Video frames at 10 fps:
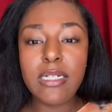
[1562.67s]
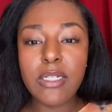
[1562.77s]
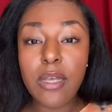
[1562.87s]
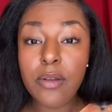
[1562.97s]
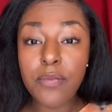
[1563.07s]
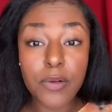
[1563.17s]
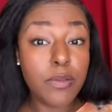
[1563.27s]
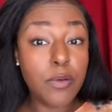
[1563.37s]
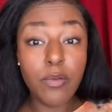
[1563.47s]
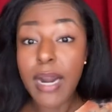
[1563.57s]
each other for
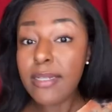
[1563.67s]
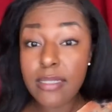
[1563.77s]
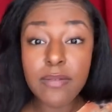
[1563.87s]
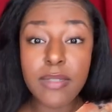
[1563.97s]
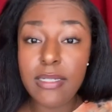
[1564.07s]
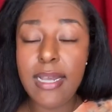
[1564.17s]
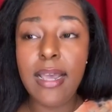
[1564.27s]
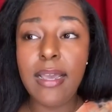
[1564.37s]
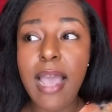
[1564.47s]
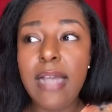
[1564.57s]
the rest of the
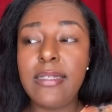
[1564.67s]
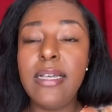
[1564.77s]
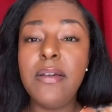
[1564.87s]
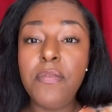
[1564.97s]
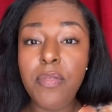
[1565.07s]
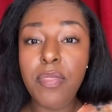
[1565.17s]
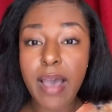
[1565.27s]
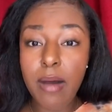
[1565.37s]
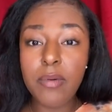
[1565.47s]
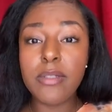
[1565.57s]
day as if
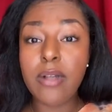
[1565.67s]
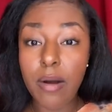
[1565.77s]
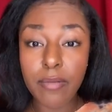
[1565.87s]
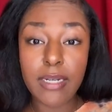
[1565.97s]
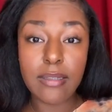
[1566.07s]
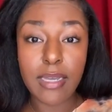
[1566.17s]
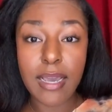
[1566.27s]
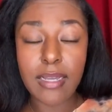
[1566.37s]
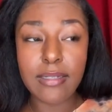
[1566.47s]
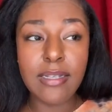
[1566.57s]
that was already the
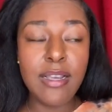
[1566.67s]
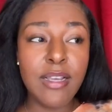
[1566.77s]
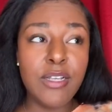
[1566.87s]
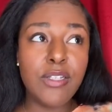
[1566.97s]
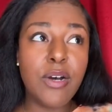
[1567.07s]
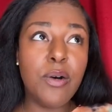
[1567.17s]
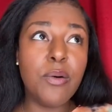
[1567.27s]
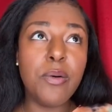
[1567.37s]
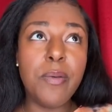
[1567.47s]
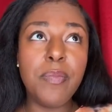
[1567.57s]
case.
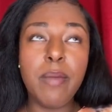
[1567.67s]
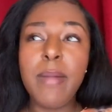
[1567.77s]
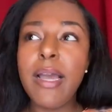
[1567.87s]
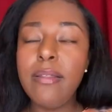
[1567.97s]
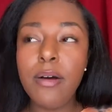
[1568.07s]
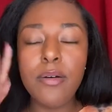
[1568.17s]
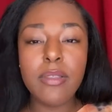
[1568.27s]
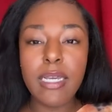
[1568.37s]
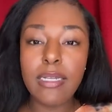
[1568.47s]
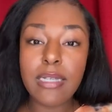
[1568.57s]
So my whole
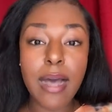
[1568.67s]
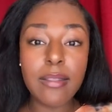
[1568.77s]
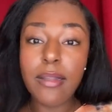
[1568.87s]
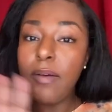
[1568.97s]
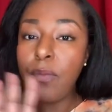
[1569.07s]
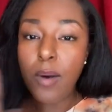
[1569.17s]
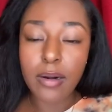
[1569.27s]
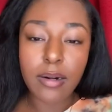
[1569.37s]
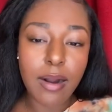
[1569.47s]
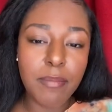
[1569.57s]
things, I love
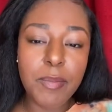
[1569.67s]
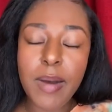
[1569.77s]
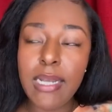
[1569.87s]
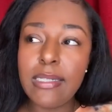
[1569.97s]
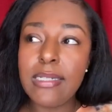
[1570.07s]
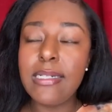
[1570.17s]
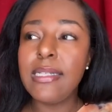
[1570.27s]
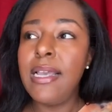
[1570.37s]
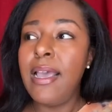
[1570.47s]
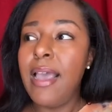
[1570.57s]
water. I'm a
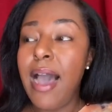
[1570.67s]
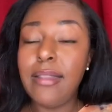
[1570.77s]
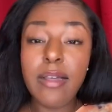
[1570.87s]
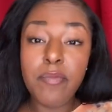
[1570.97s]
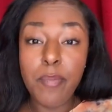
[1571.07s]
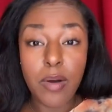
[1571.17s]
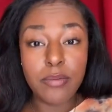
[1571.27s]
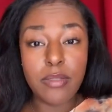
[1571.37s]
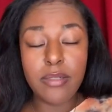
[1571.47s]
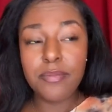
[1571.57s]
Pisces. I love
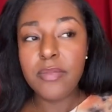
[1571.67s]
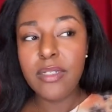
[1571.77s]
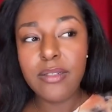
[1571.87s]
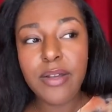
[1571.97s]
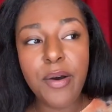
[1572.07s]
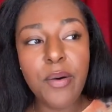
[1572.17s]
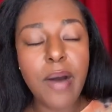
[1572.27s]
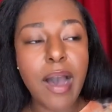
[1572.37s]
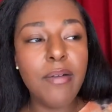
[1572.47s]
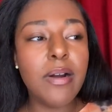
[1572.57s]
boats. So
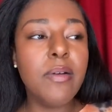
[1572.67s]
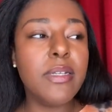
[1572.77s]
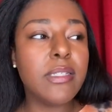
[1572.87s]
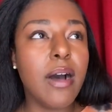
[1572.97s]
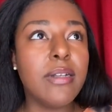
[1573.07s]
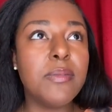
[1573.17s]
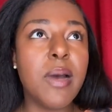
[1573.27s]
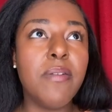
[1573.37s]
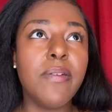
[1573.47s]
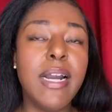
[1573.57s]
I would always talk to
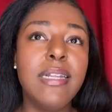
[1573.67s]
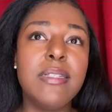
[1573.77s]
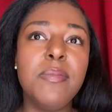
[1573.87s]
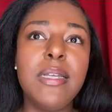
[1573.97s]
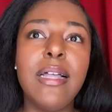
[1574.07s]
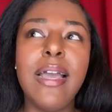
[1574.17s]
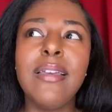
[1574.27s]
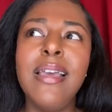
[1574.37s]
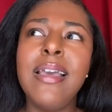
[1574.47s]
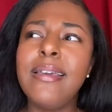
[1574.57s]
my friends and be
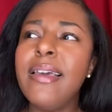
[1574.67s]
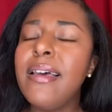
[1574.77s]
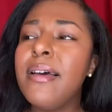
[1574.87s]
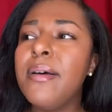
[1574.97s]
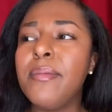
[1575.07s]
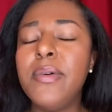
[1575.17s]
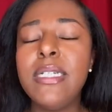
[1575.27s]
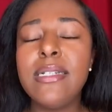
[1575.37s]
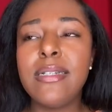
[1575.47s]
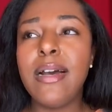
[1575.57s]
like, yeah,
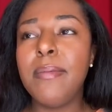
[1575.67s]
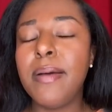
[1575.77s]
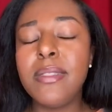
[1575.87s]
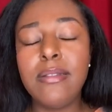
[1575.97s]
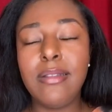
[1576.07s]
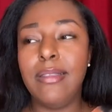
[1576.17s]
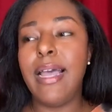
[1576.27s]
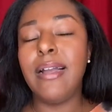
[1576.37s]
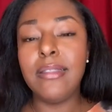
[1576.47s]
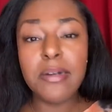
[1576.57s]
I'm
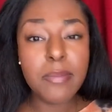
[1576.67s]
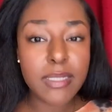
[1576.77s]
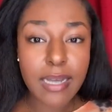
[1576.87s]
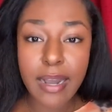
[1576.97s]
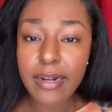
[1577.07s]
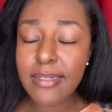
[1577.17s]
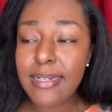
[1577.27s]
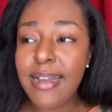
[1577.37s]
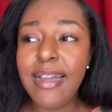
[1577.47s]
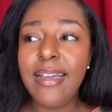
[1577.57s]
like a little bit tired
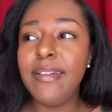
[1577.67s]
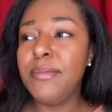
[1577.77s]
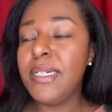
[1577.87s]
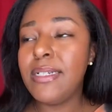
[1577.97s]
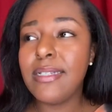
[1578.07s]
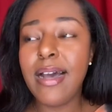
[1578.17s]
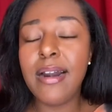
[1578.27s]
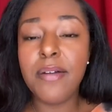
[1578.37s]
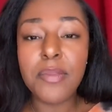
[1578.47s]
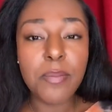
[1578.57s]
today. We just got
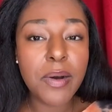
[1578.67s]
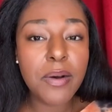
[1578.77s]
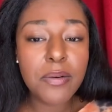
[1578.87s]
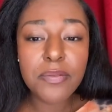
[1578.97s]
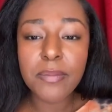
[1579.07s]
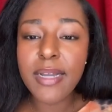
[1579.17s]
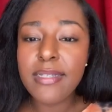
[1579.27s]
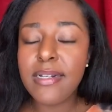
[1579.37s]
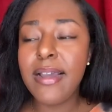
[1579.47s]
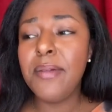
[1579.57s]
off the boat from
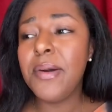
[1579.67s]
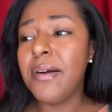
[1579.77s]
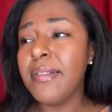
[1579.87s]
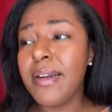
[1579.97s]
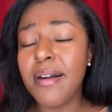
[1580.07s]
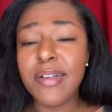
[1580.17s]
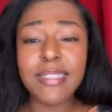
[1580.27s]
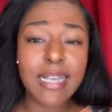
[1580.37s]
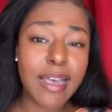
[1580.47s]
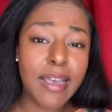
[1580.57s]
yesterday. We were on there all
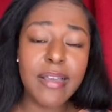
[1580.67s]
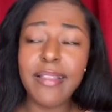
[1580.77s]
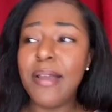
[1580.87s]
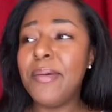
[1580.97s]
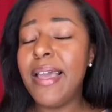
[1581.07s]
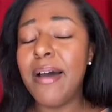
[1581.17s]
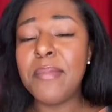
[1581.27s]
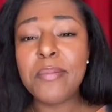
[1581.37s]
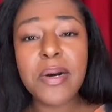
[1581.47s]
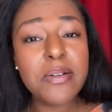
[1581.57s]
day. Like, we had
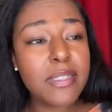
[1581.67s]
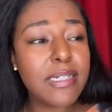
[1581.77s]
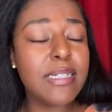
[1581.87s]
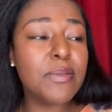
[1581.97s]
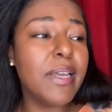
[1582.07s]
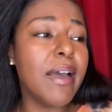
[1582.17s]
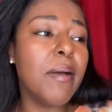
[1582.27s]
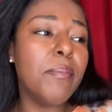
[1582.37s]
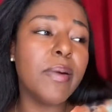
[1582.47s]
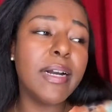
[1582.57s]
mimosas, we
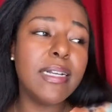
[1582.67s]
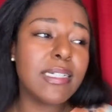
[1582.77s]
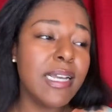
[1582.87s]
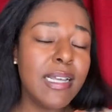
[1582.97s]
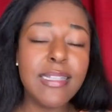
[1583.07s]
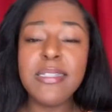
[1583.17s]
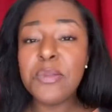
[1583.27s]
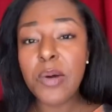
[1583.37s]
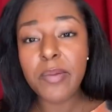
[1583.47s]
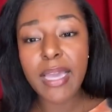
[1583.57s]
had brunch. This is
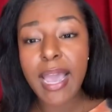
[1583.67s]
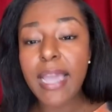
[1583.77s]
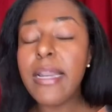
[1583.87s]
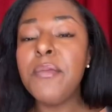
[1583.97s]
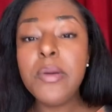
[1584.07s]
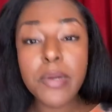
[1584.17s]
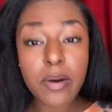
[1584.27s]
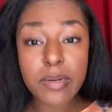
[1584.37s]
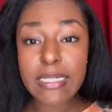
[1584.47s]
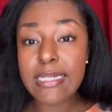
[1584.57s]
what we ate. And we would
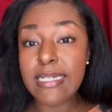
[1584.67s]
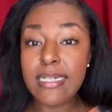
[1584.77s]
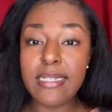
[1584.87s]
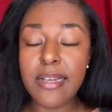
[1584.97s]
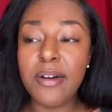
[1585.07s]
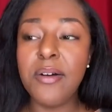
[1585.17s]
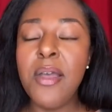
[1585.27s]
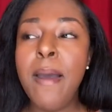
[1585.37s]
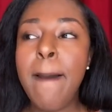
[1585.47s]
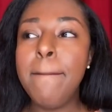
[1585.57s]
go into detail,
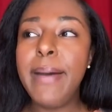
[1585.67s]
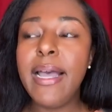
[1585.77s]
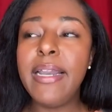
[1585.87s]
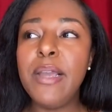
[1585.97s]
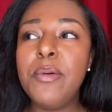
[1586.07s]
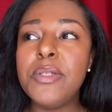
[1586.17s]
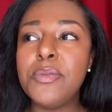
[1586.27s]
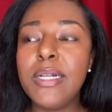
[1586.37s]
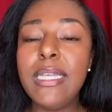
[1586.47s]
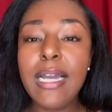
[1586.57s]
but it was
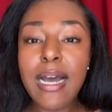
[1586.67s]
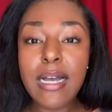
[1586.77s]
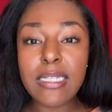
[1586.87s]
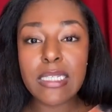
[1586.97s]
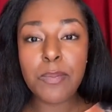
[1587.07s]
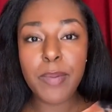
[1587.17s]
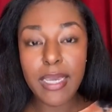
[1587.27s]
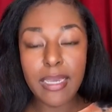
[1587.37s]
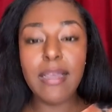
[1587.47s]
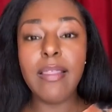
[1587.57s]
really us
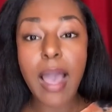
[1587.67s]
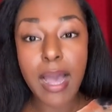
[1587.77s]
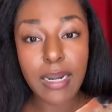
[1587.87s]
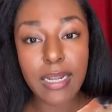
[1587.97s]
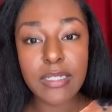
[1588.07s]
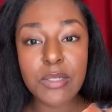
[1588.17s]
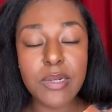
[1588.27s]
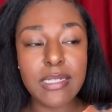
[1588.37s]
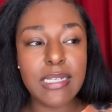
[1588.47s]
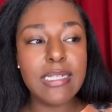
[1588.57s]
speaking that into
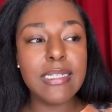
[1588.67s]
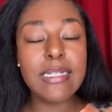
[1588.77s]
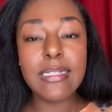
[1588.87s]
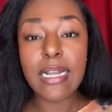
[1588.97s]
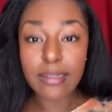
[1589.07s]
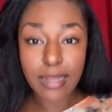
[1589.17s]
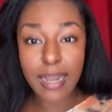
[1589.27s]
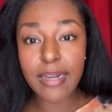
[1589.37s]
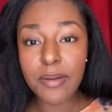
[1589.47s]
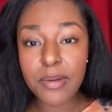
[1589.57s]
existence and
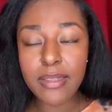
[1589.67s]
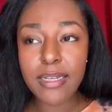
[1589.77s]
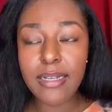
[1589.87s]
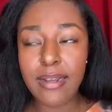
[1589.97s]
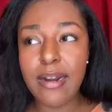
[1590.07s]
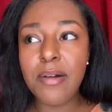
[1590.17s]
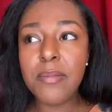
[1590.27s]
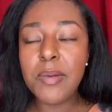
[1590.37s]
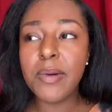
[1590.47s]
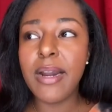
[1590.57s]
aligning with it. And I
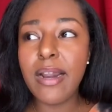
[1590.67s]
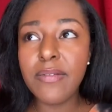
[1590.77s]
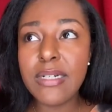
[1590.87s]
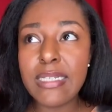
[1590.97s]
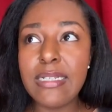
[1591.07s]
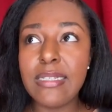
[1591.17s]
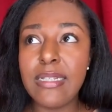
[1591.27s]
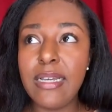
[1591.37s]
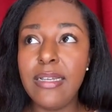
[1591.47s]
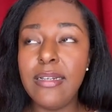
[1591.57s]
remember ever since
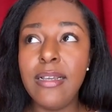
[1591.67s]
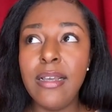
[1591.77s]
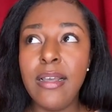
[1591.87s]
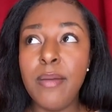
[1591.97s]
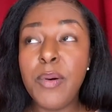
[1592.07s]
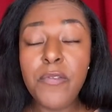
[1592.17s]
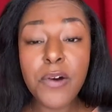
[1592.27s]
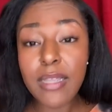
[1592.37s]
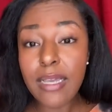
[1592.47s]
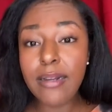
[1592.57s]
then,
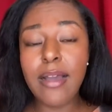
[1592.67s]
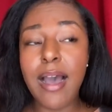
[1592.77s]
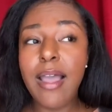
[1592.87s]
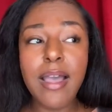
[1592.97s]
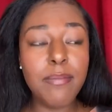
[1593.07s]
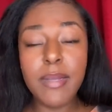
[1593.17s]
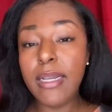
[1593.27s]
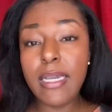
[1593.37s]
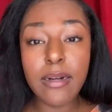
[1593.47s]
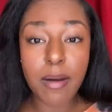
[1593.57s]
before then, I hadn't been
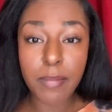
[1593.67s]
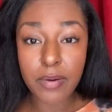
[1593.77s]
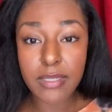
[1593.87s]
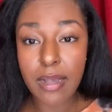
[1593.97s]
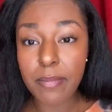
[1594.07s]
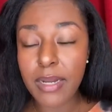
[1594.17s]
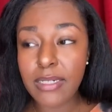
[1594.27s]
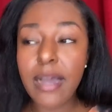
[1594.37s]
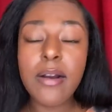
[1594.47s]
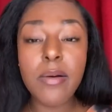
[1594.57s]
getting on boats that
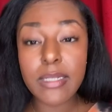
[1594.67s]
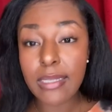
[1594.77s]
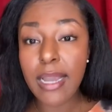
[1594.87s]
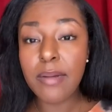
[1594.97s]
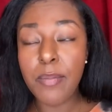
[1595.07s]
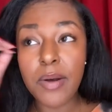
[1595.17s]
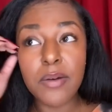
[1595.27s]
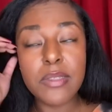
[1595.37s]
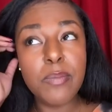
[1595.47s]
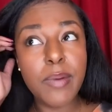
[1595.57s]
much. I'd always liked
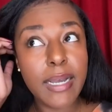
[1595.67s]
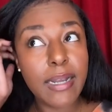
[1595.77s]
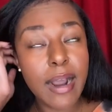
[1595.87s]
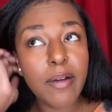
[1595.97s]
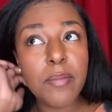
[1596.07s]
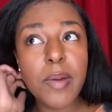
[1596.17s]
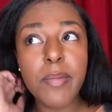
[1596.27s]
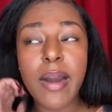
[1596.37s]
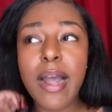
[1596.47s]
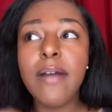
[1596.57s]
boats, but I
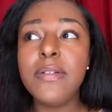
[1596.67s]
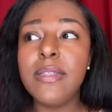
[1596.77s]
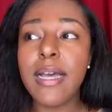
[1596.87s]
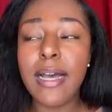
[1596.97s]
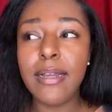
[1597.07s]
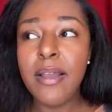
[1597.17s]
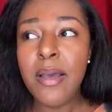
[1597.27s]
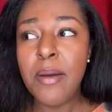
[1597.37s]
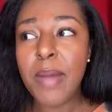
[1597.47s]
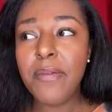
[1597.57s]
remember after that,
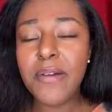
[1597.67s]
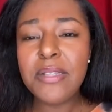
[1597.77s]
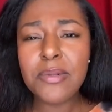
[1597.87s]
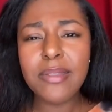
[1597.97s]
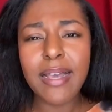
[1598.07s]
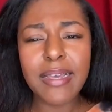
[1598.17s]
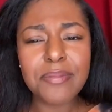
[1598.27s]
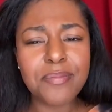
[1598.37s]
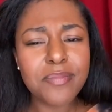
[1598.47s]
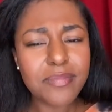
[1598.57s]
my friends were like,